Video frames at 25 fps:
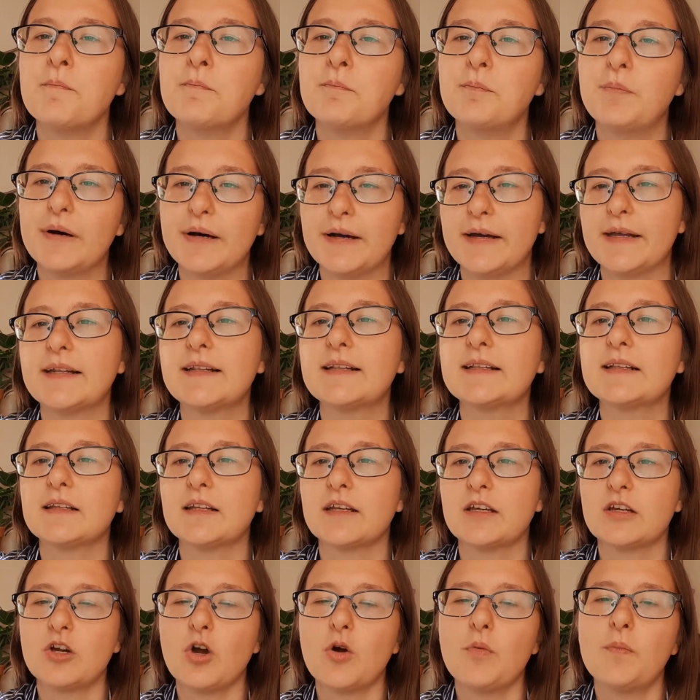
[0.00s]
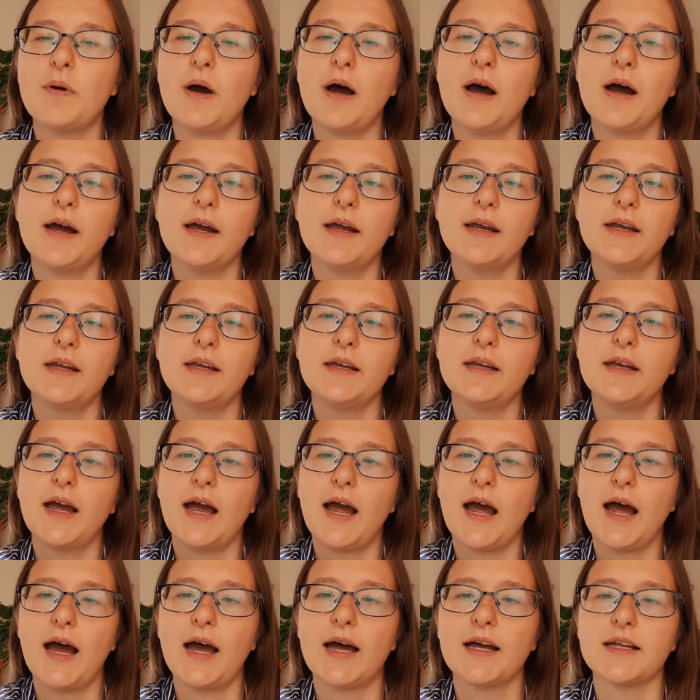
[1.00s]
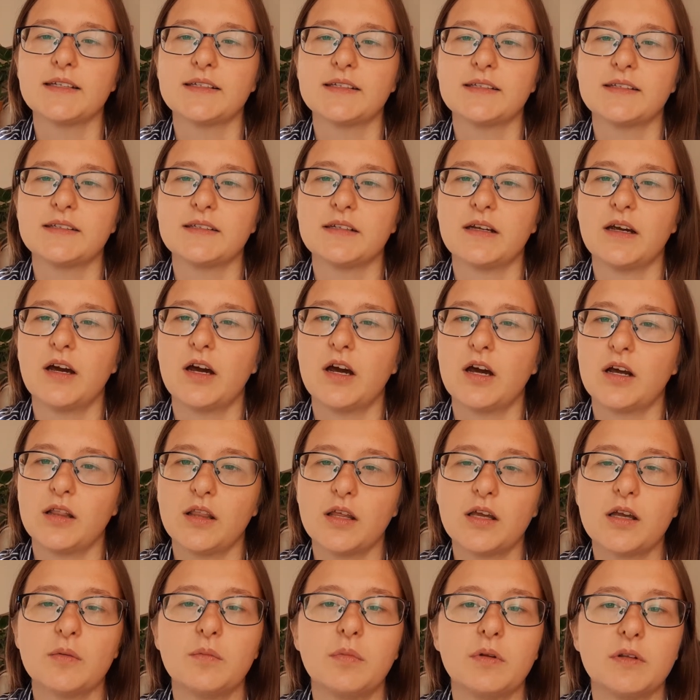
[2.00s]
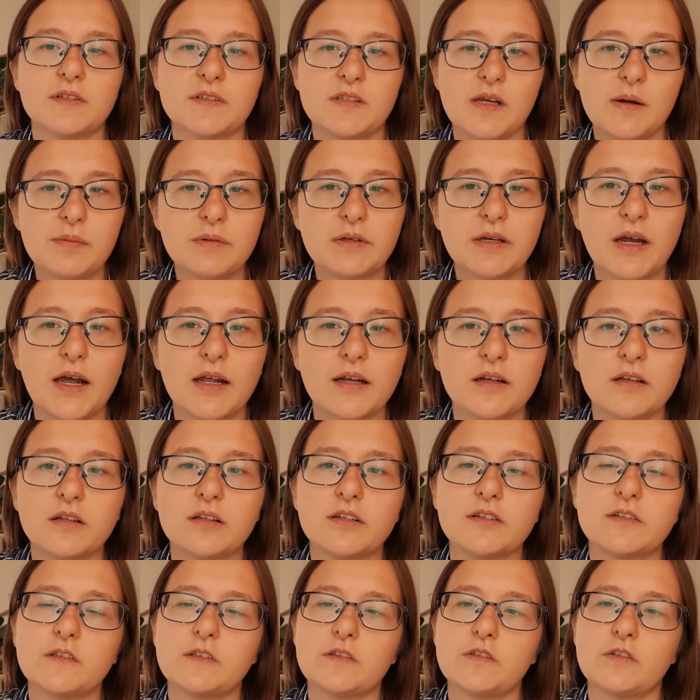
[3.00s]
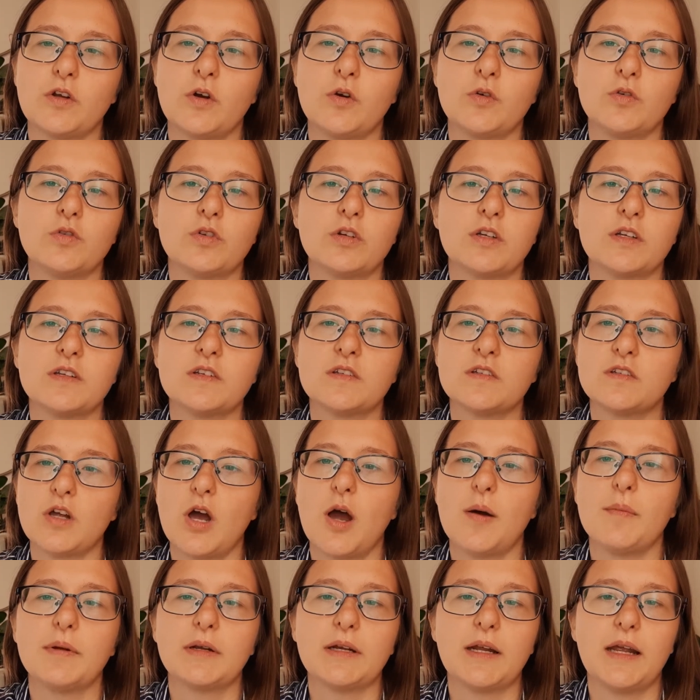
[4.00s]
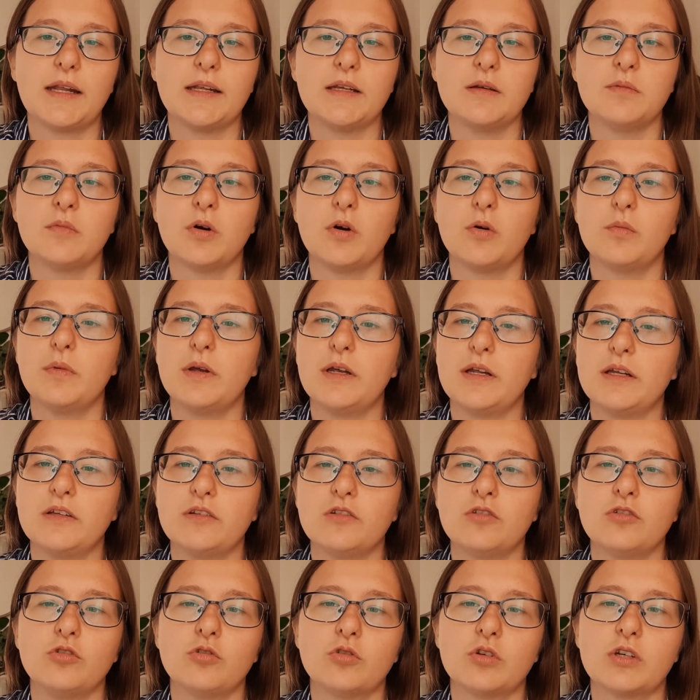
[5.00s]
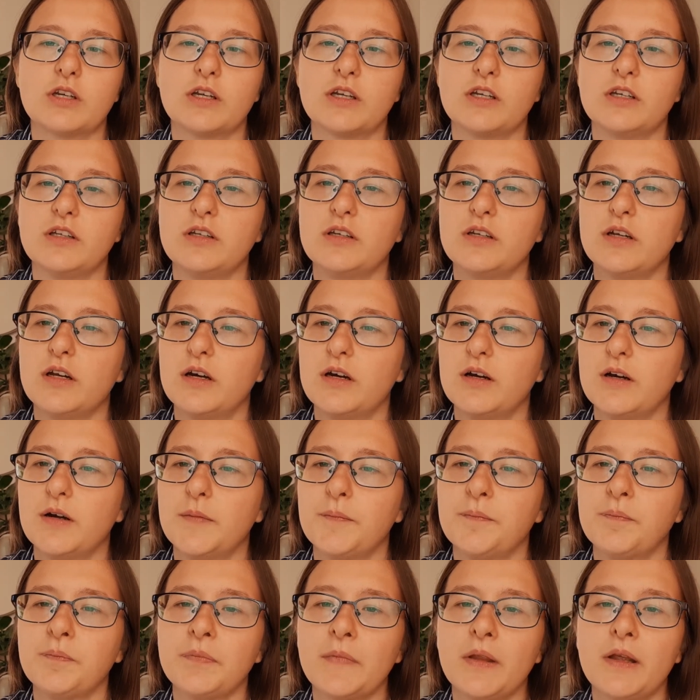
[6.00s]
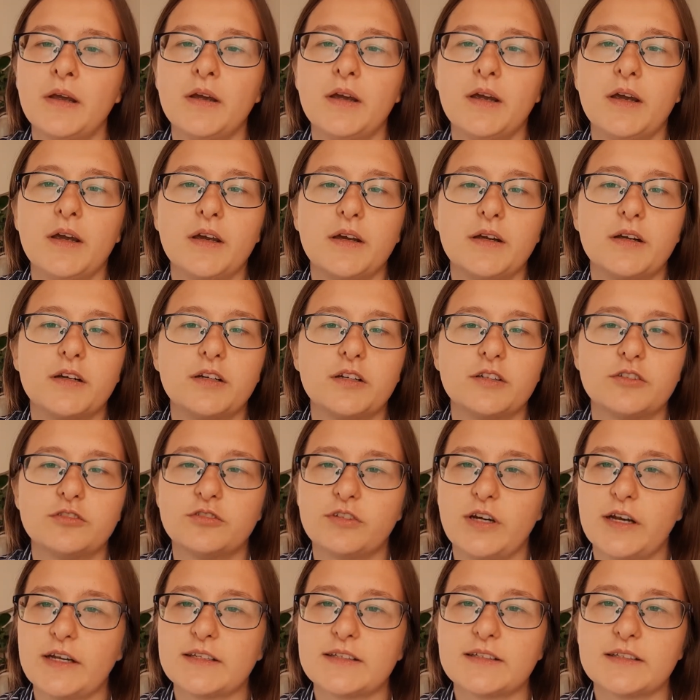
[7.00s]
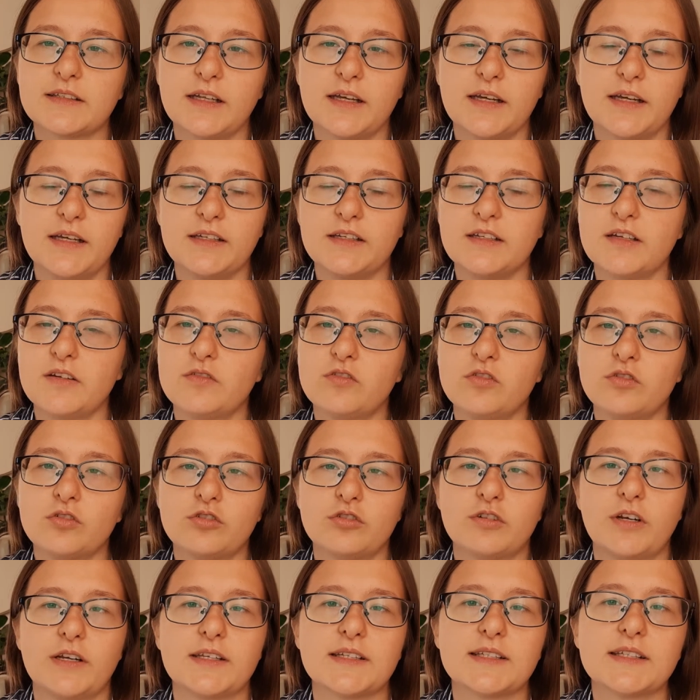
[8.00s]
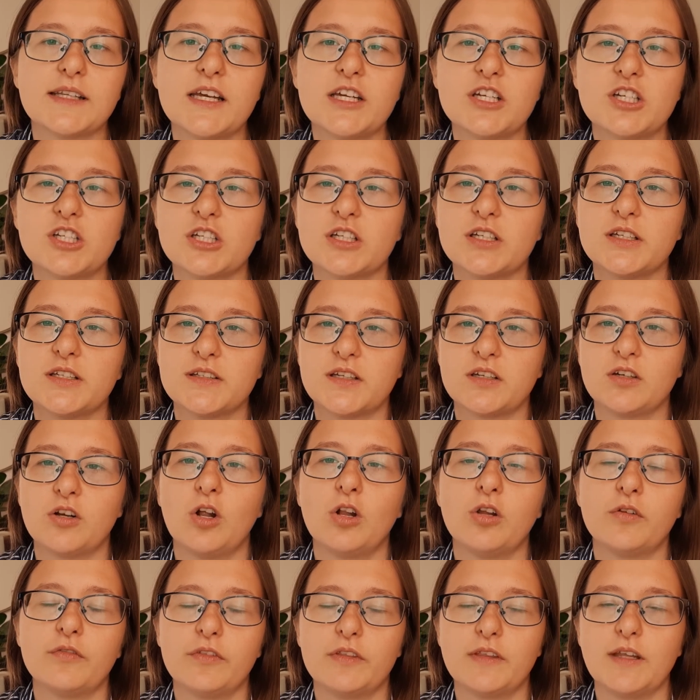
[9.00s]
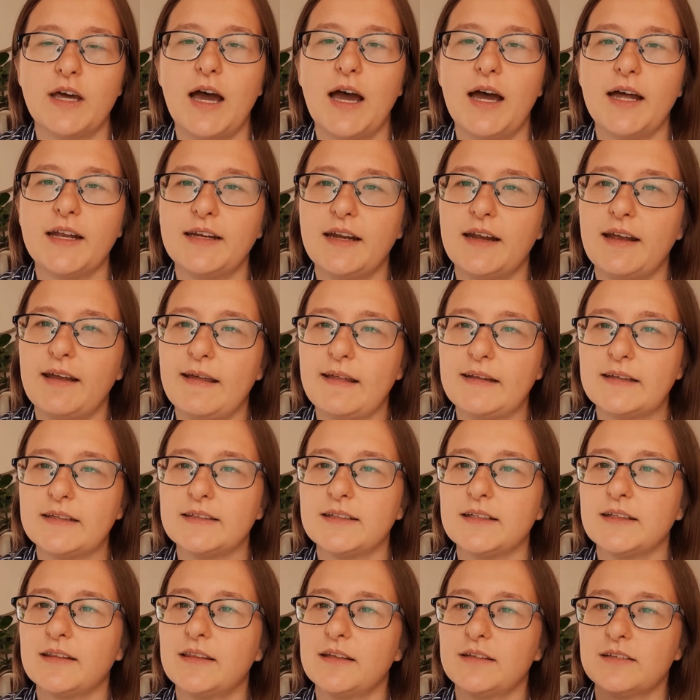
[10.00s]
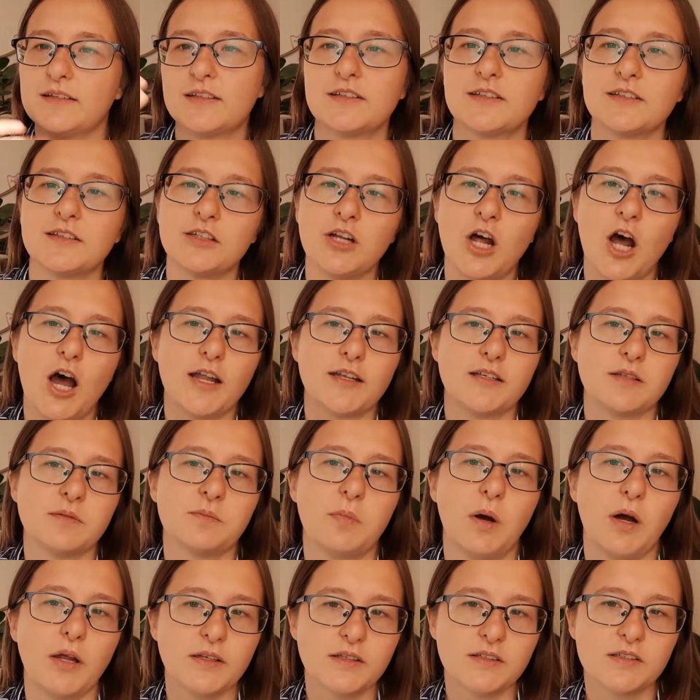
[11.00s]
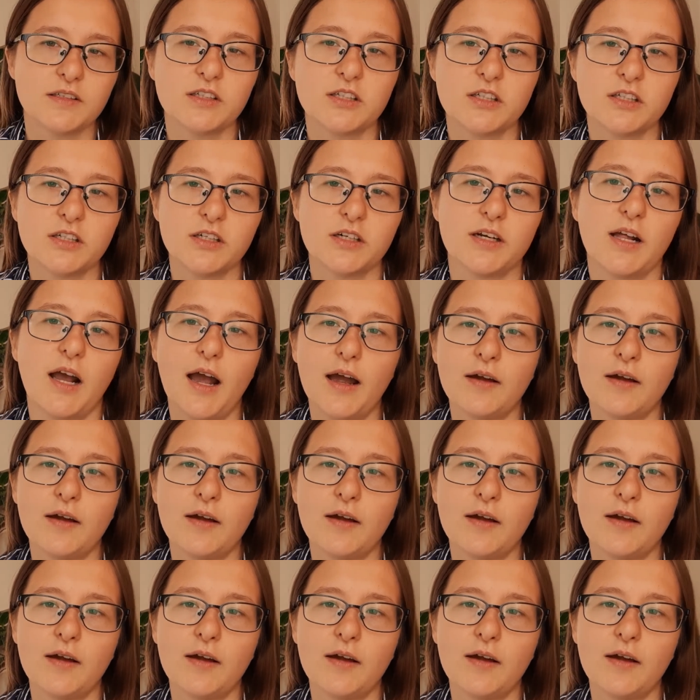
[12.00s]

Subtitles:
But Lingopie has clickable subtitles, so you can stop at any moment. You can translate, it gives you translations and all of that, and this is not sponsored.